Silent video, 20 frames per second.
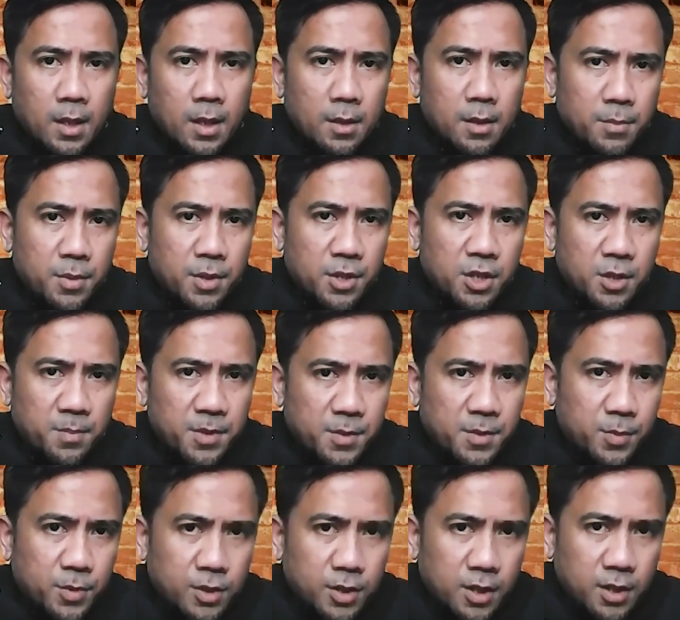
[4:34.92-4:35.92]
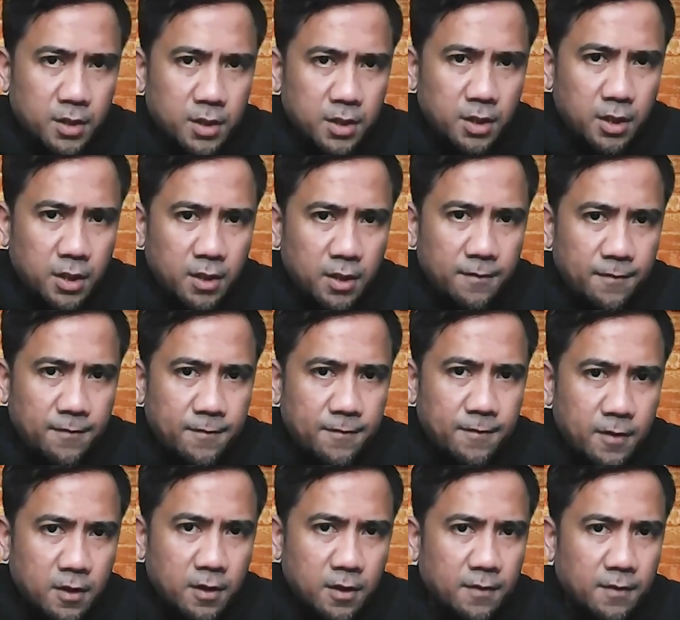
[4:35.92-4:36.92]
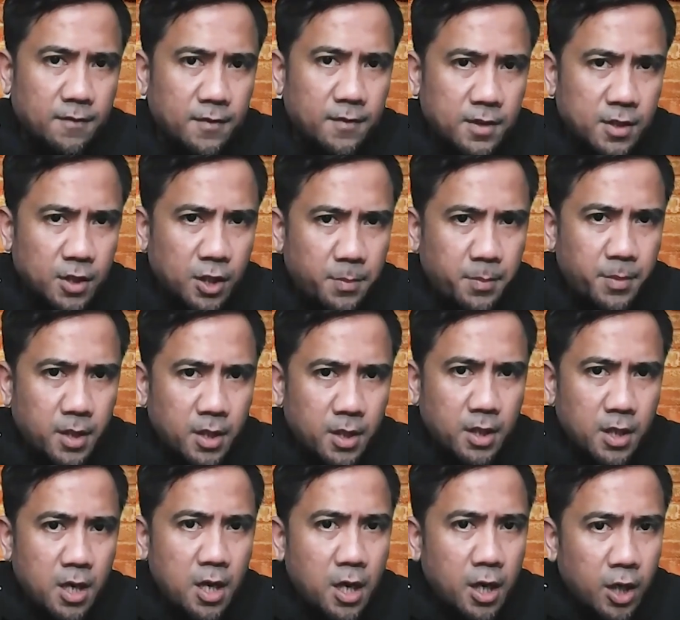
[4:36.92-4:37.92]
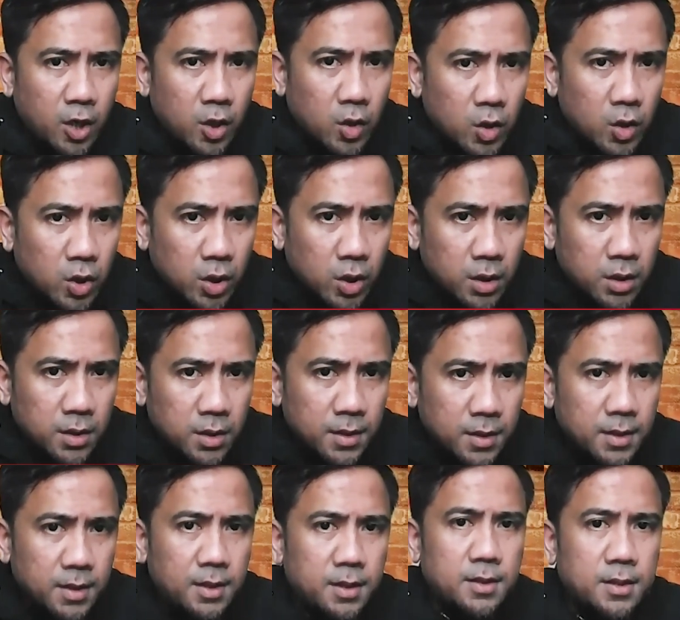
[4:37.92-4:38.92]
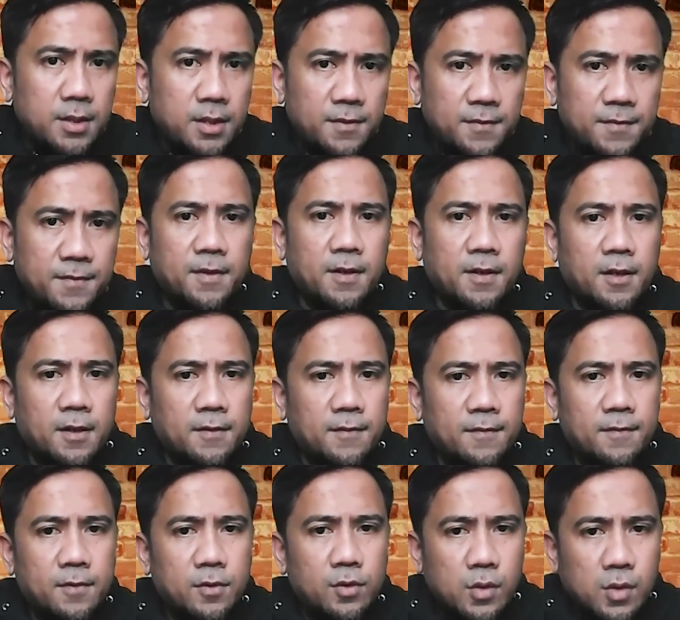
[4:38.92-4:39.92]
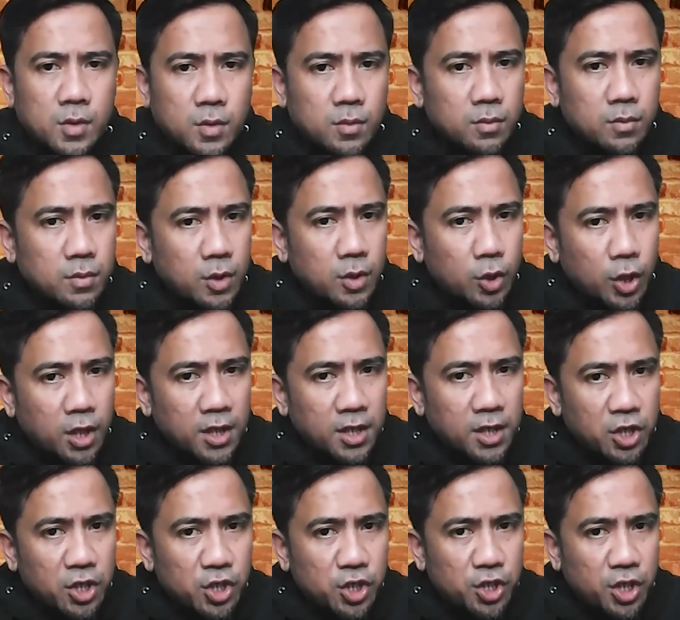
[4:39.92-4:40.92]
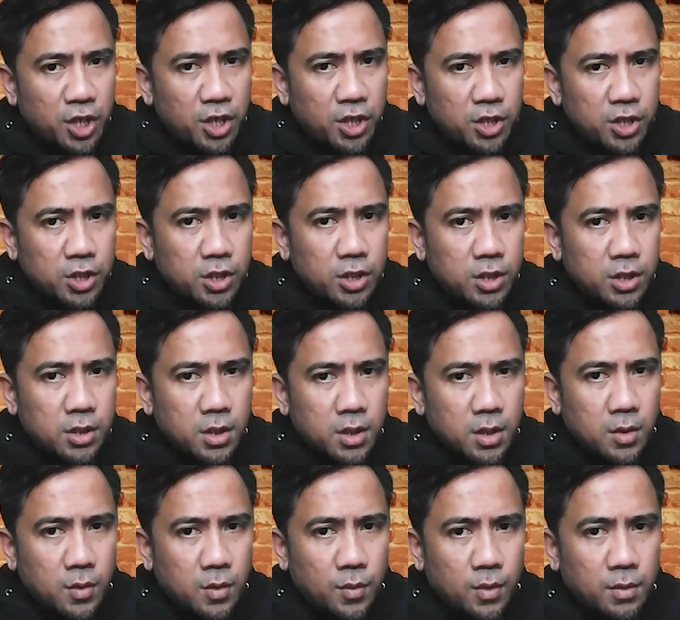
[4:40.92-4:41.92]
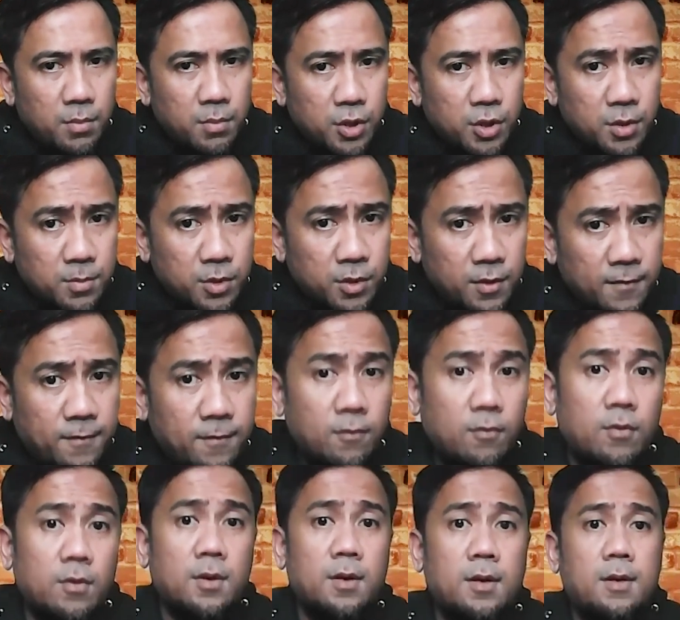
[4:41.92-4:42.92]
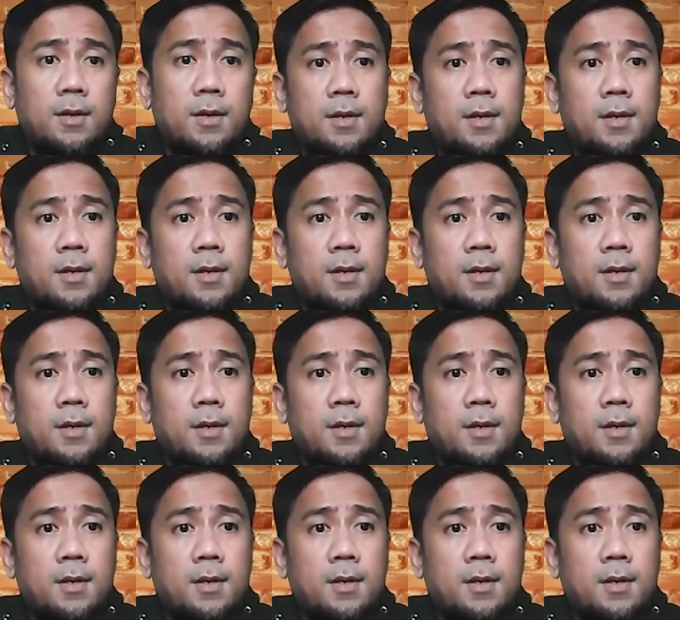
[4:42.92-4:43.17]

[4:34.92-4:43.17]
The bishop is protecting f5. It's keeping an eye on t5. So you can exchange with bishop g4.